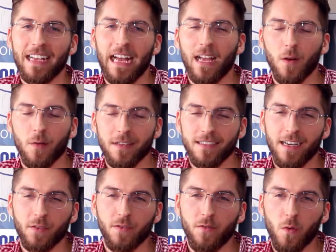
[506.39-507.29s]
I always
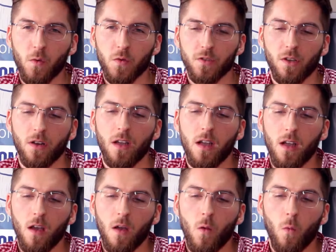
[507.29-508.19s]
like to focus on
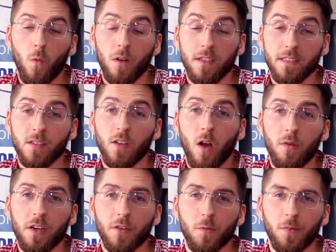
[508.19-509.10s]
what is
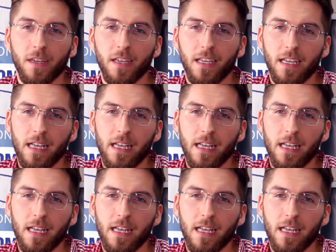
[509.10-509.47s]
going to be,